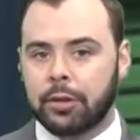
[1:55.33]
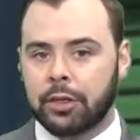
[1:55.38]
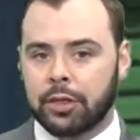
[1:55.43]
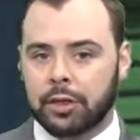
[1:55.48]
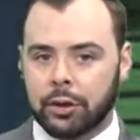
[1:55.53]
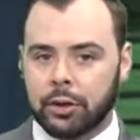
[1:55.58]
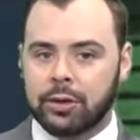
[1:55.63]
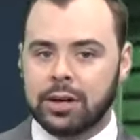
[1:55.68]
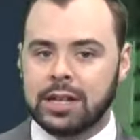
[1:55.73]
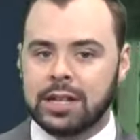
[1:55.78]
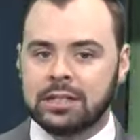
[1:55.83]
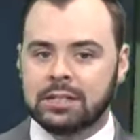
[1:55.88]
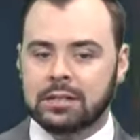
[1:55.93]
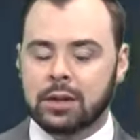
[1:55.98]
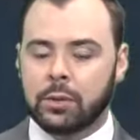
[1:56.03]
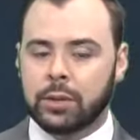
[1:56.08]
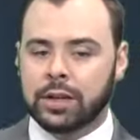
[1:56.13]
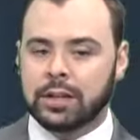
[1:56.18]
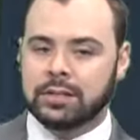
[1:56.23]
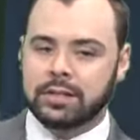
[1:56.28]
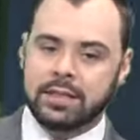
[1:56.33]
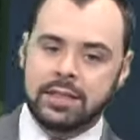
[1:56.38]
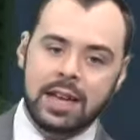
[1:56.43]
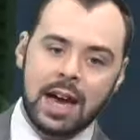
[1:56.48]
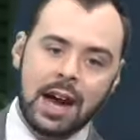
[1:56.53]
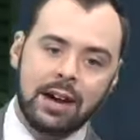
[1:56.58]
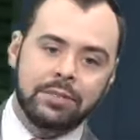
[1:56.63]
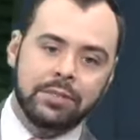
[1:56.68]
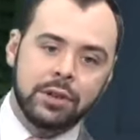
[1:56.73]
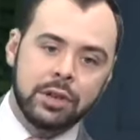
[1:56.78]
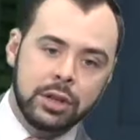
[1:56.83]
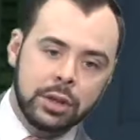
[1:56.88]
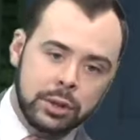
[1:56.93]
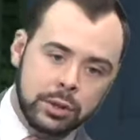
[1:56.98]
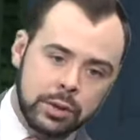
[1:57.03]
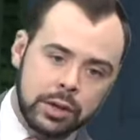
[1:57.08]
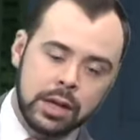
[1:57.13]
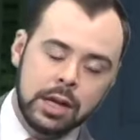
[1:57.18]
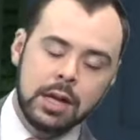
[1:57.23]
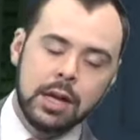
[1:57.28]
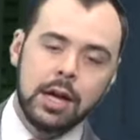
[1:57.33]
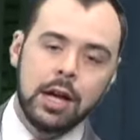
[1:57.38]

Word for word: thirties going into the afternoon.